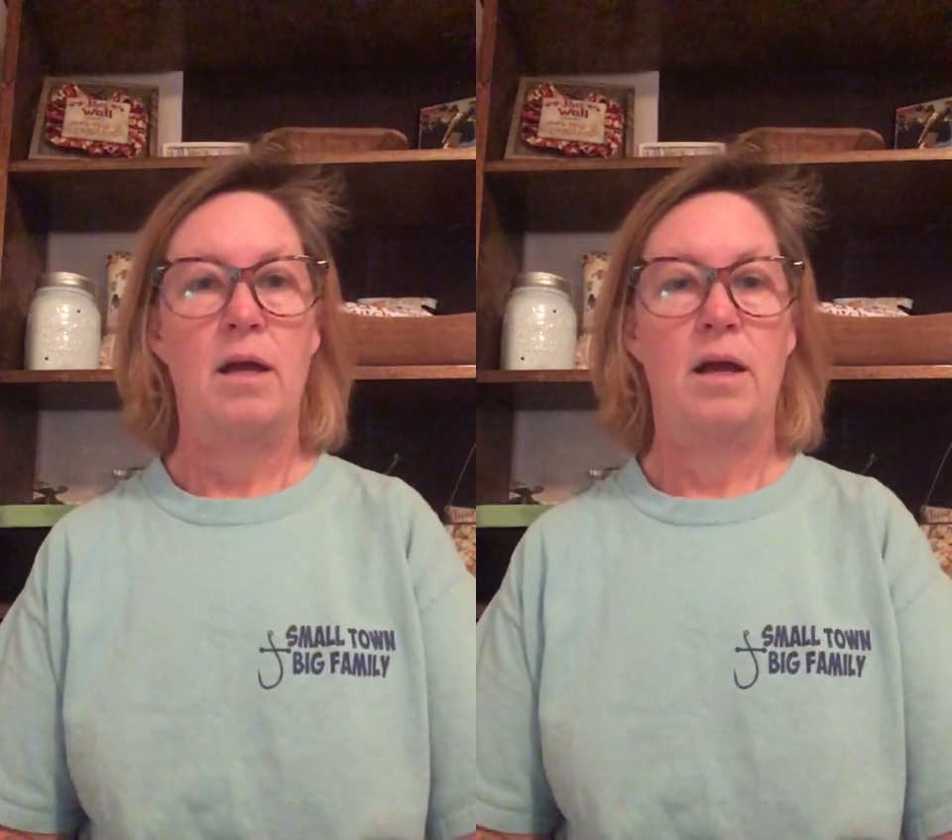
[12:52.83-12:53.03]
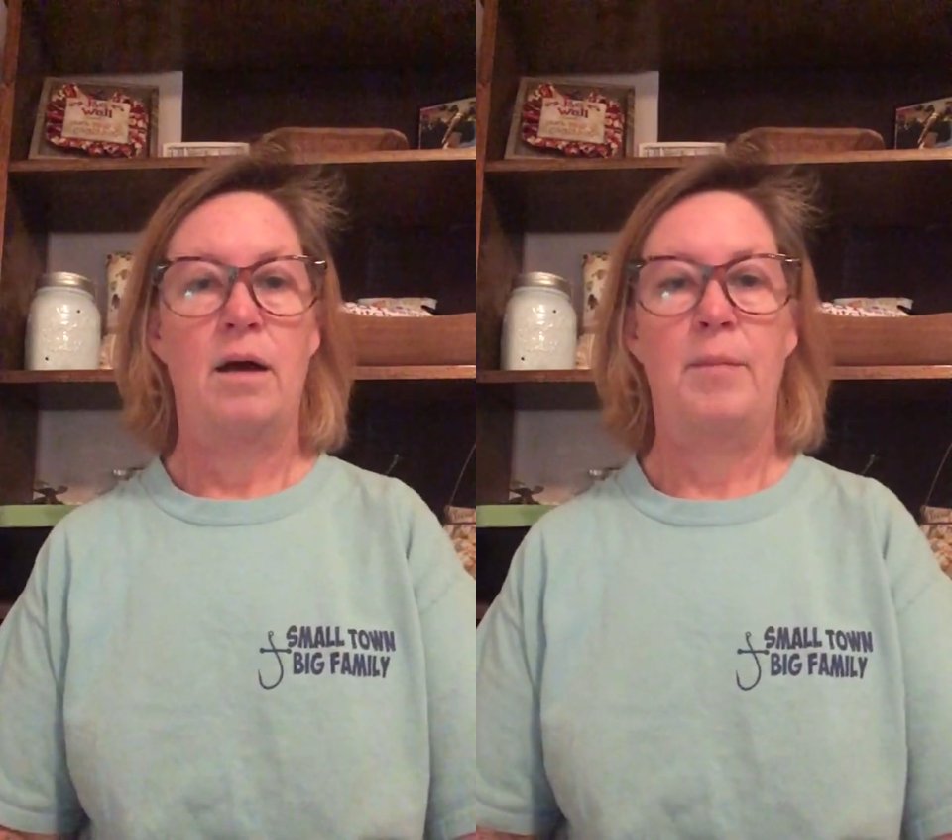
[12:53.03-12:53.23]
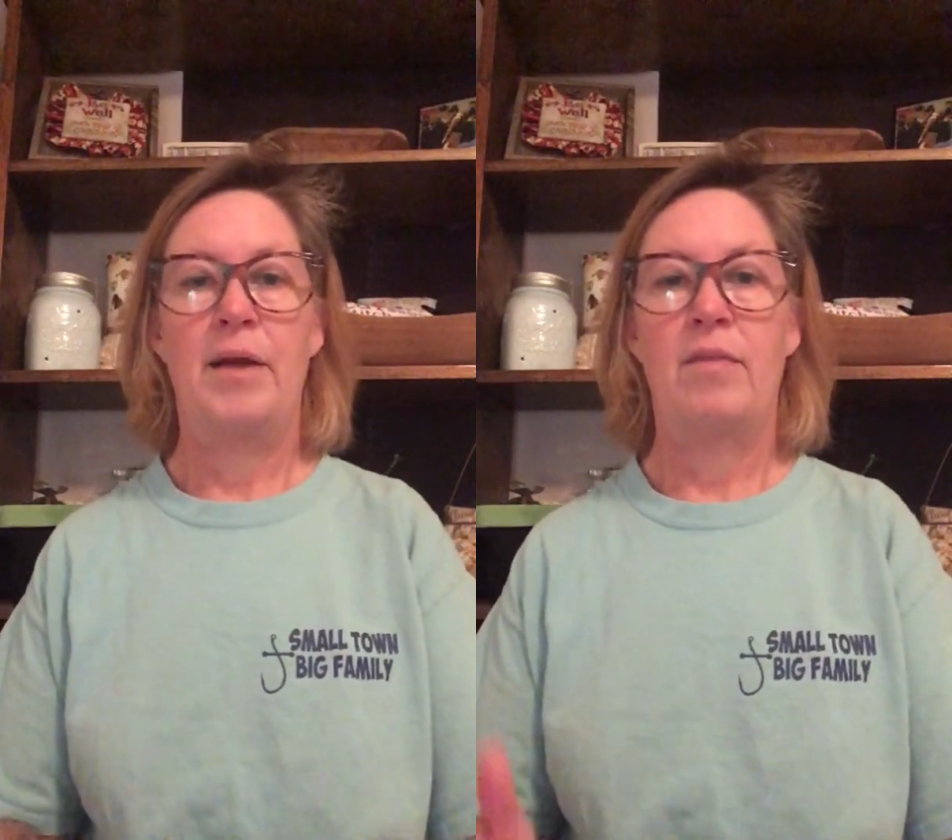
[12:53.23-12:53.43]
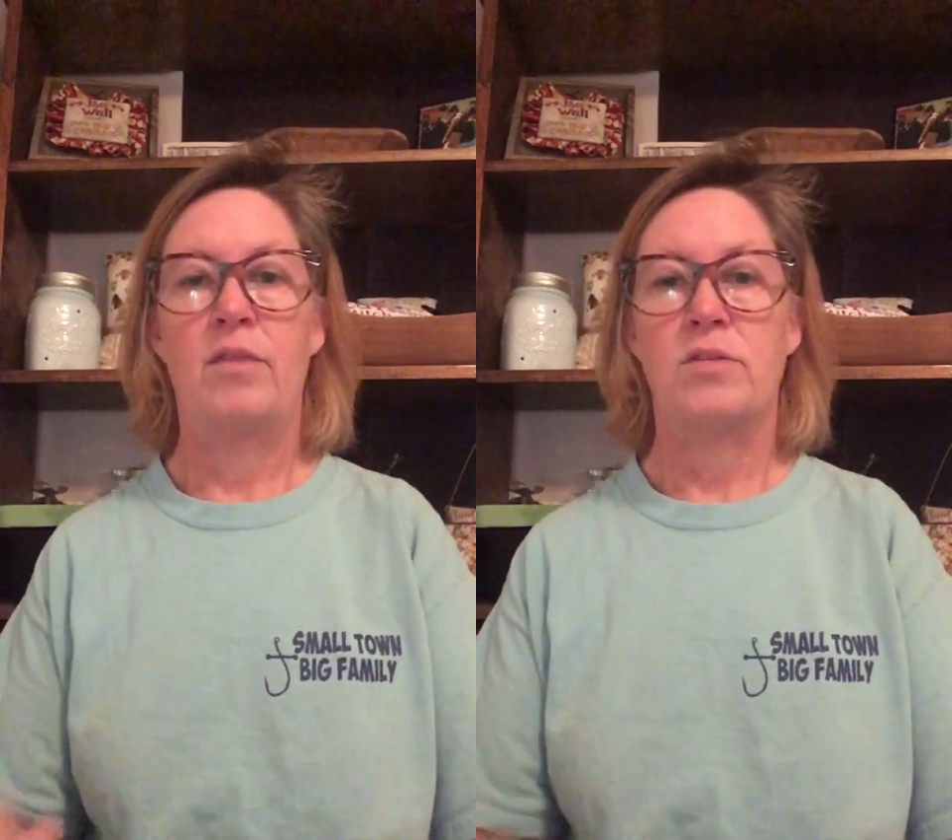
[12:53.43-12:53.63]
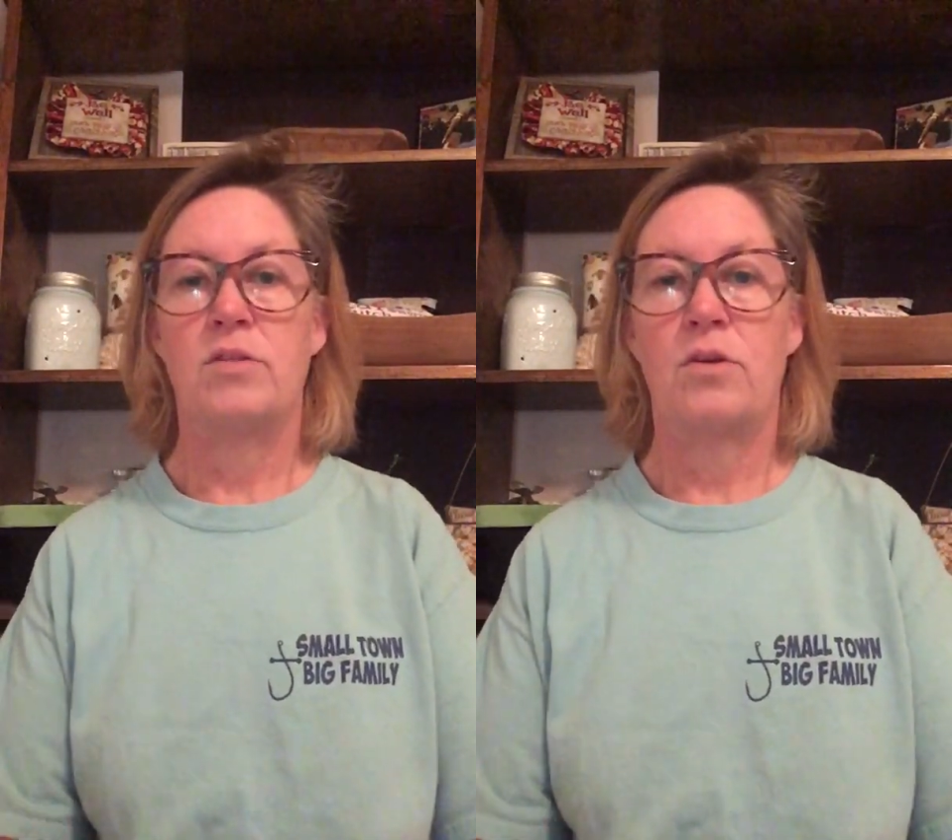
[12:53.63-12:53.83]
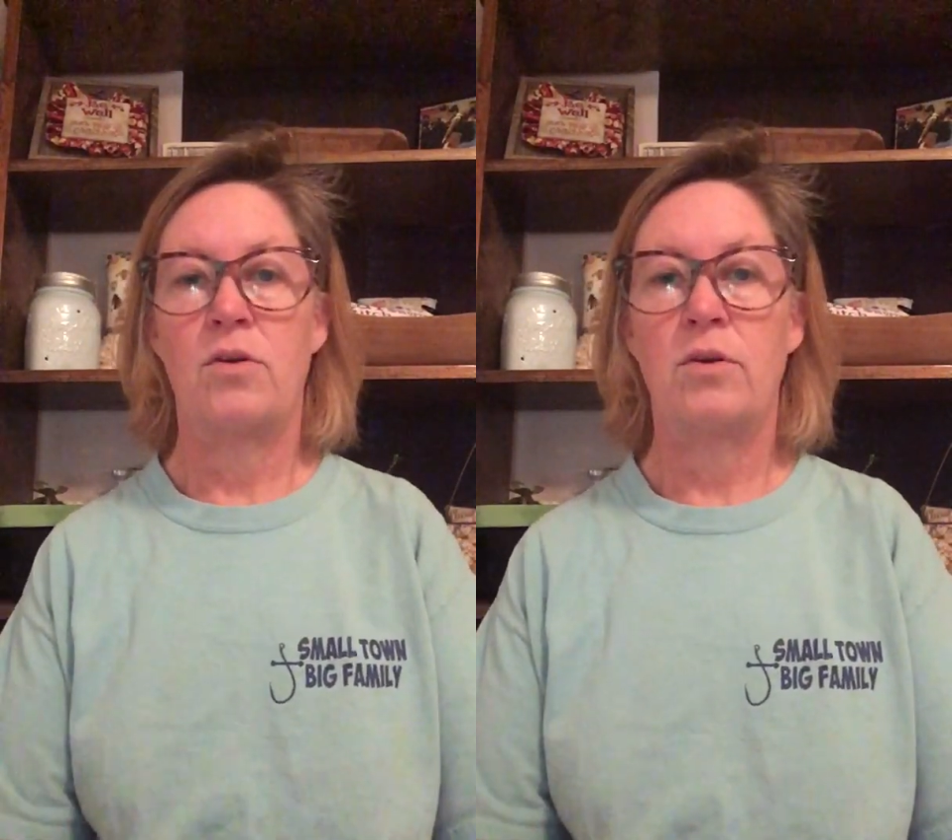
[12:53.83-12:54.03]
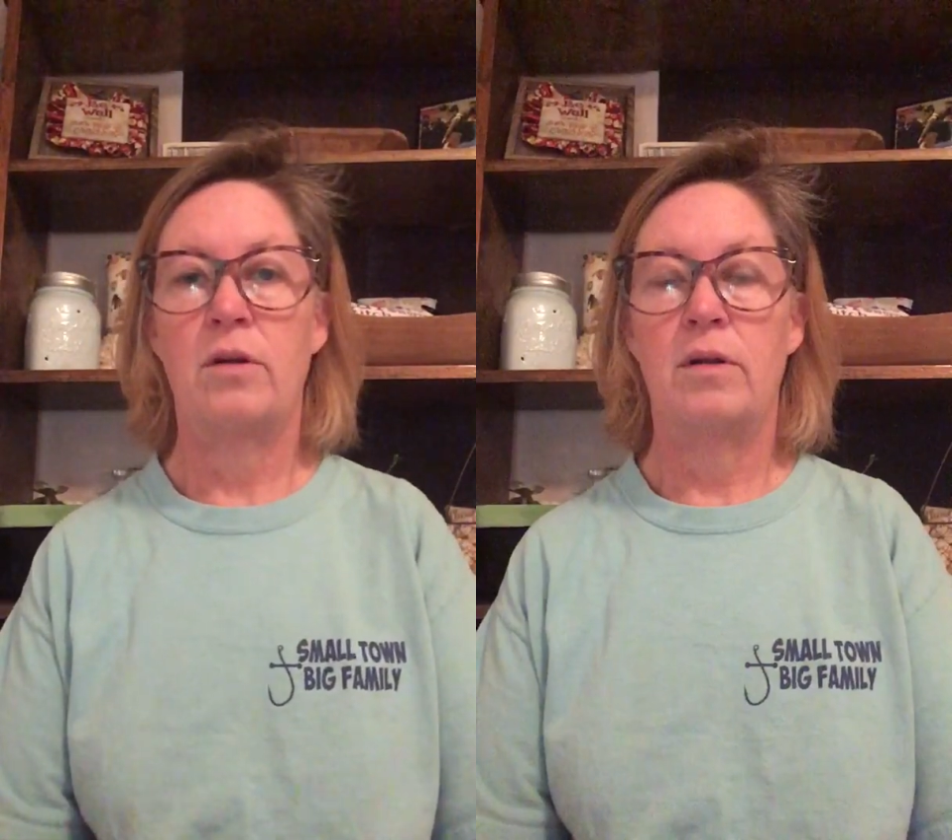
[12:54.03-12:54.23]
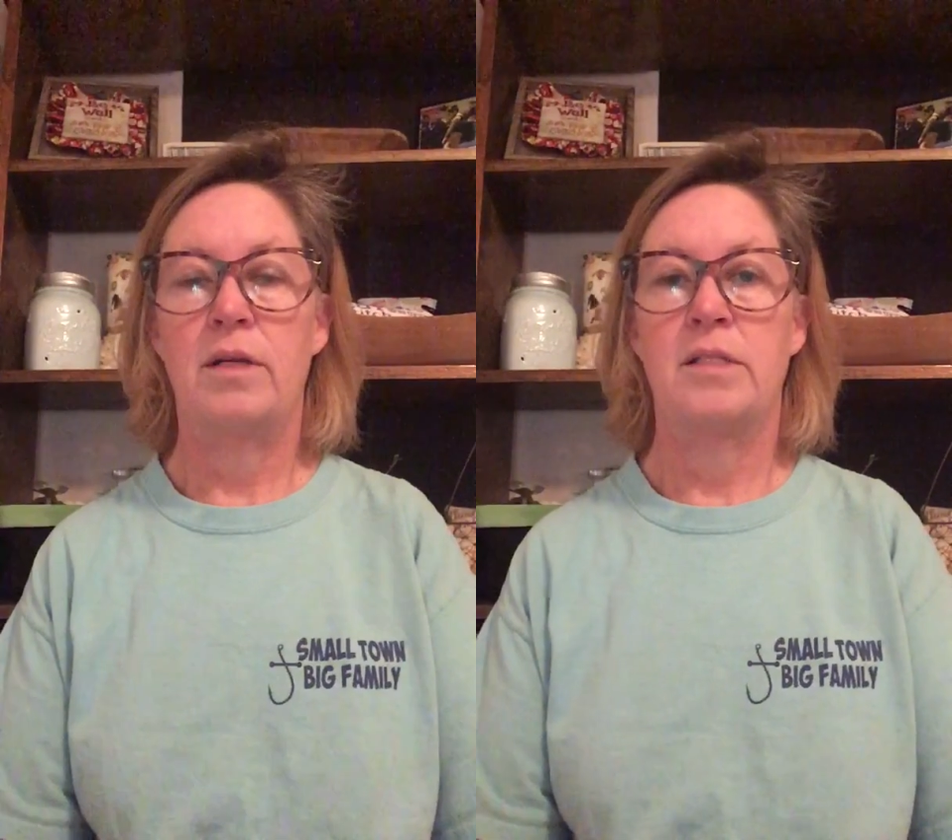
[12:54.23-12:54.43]
And the skirt
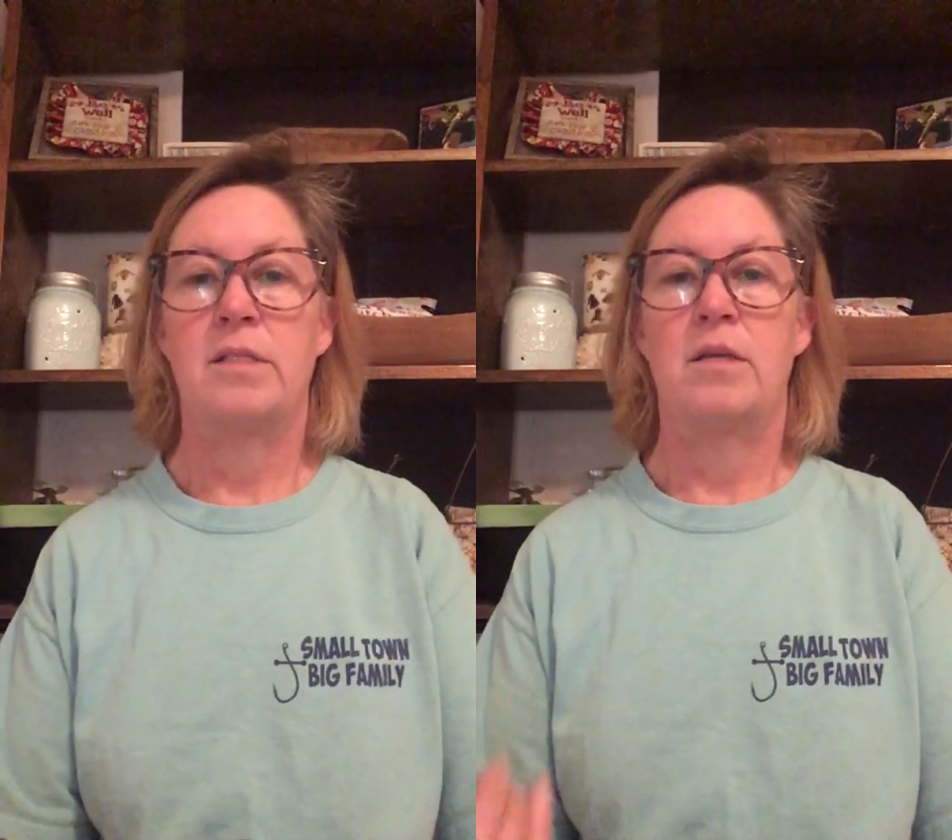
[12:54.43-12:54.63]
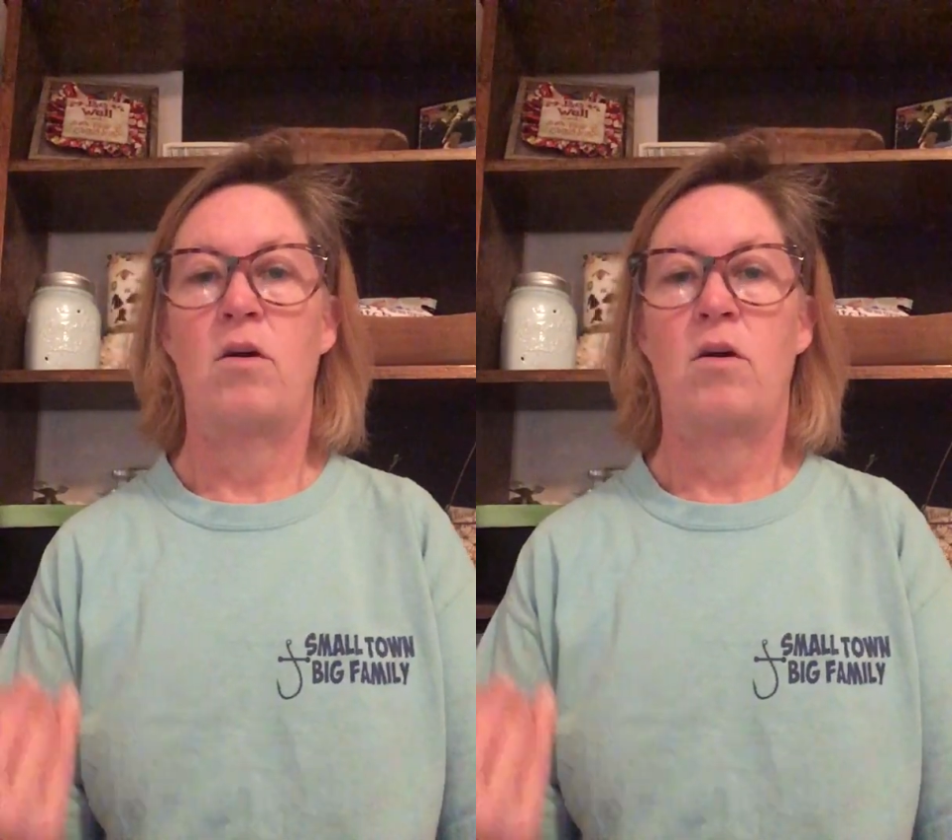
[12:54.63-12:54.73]
is